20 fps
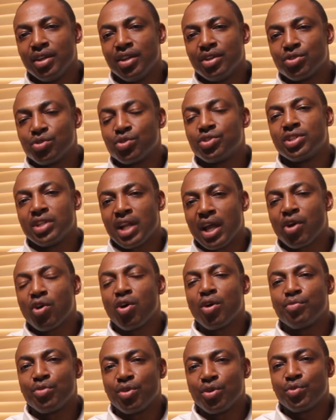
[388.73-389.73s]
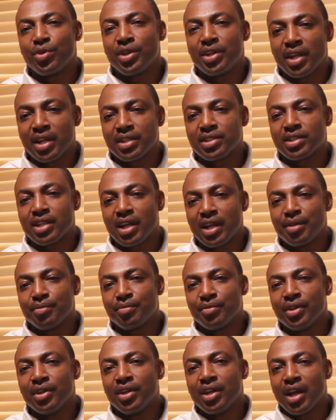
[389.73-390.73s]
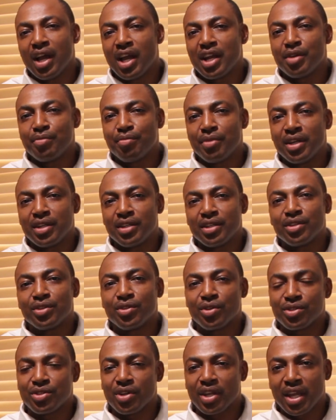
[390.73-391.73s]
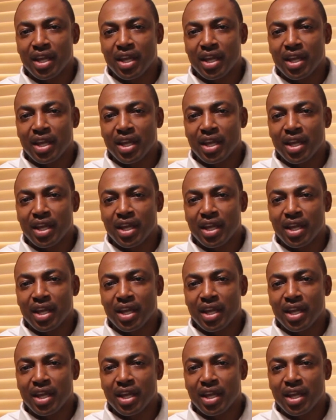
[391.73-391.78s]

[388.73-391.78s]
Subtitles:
So till I come your way next time, I remain Dr.